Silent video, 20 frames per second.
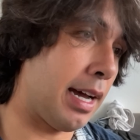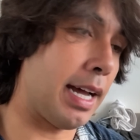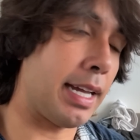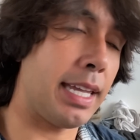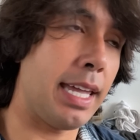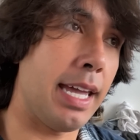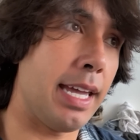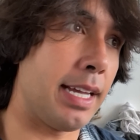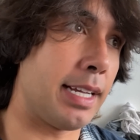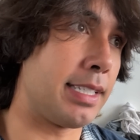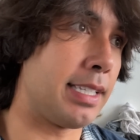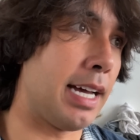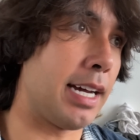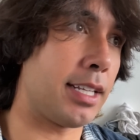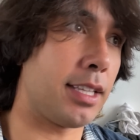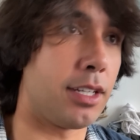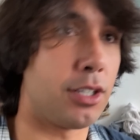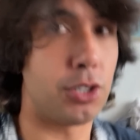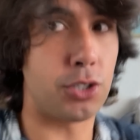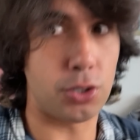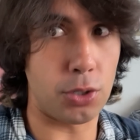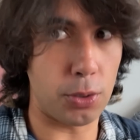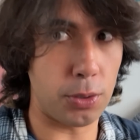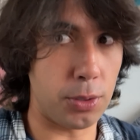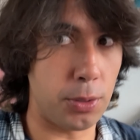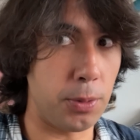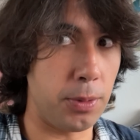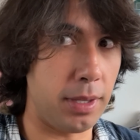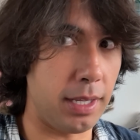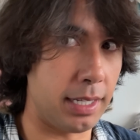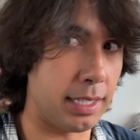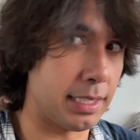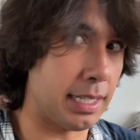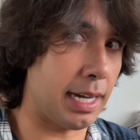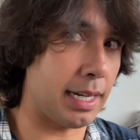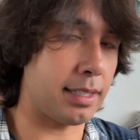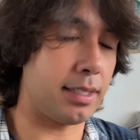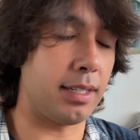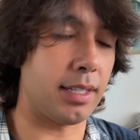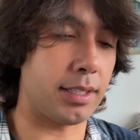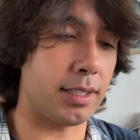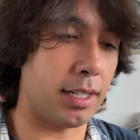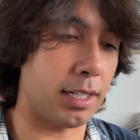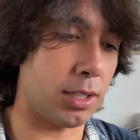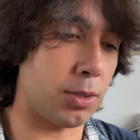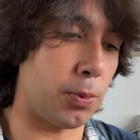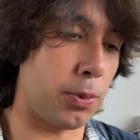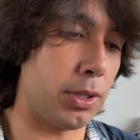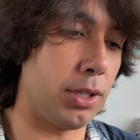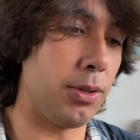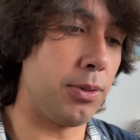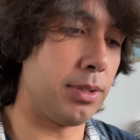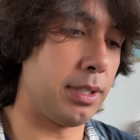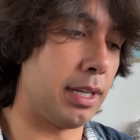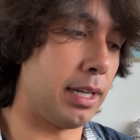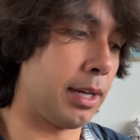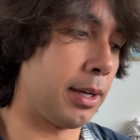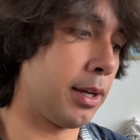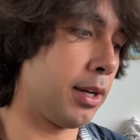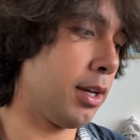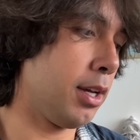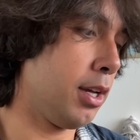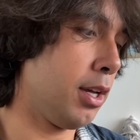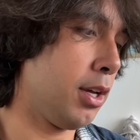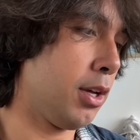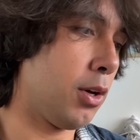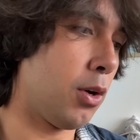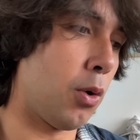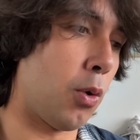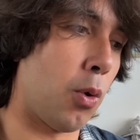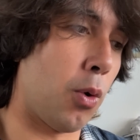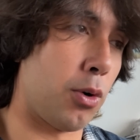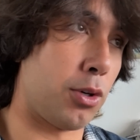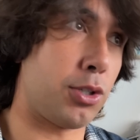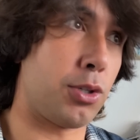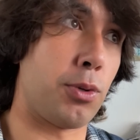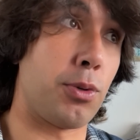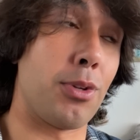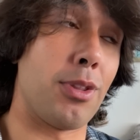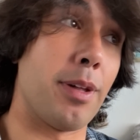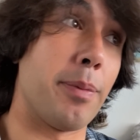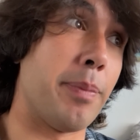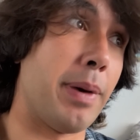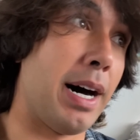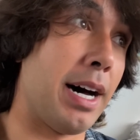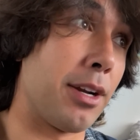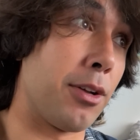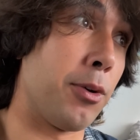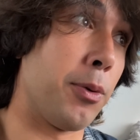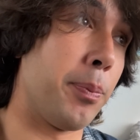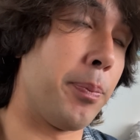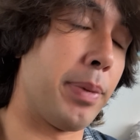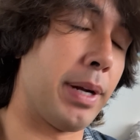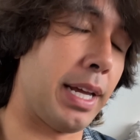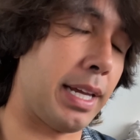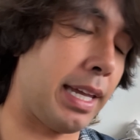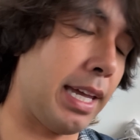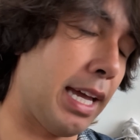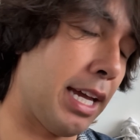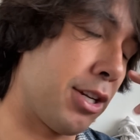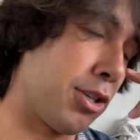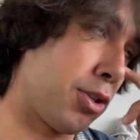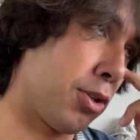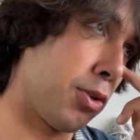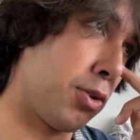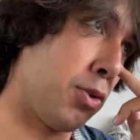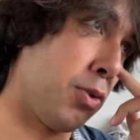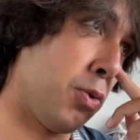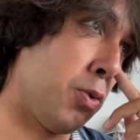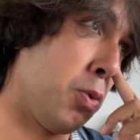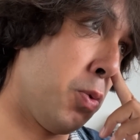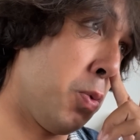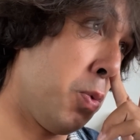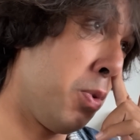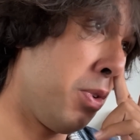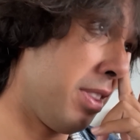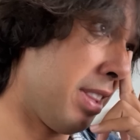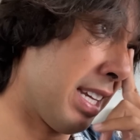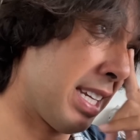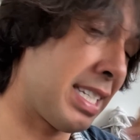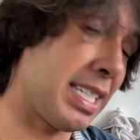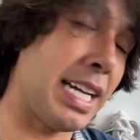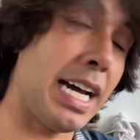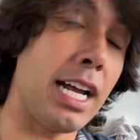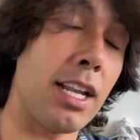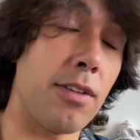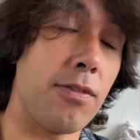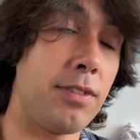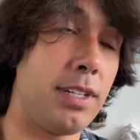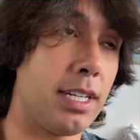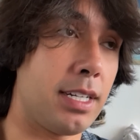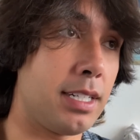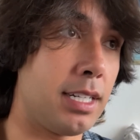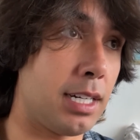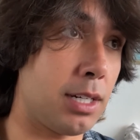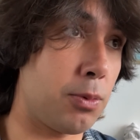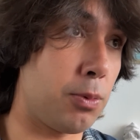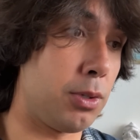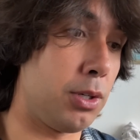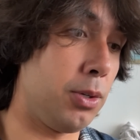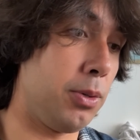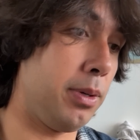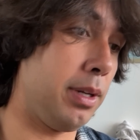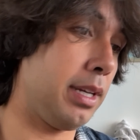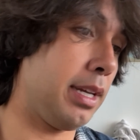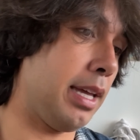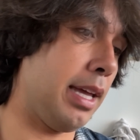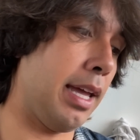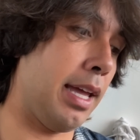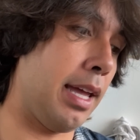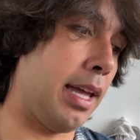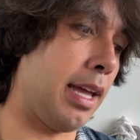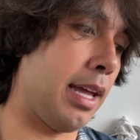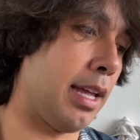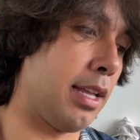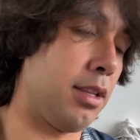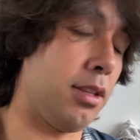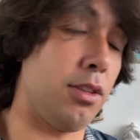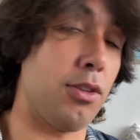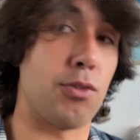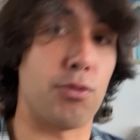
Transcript: I can't exactly show you the exact TikToks we're using or show you the model, but I can show you the style of TikTok we're doing and the